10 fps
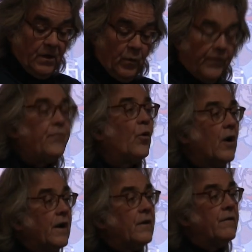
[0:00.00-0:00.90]
with
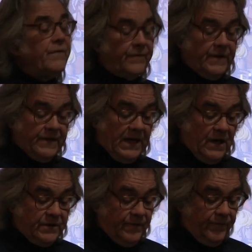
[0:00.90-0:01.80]

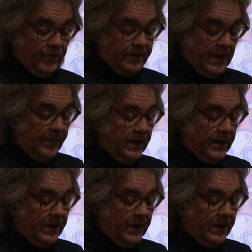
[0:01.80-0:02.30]
450,000 full-time